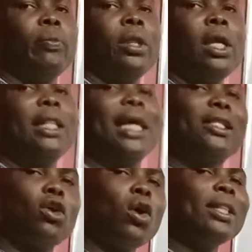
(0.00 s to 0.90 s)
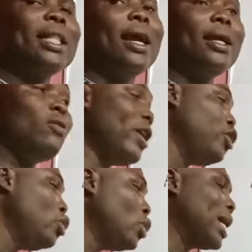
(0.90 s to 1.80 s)
that ordinarily when you
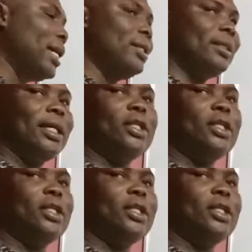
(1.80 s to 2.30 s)
look at the set,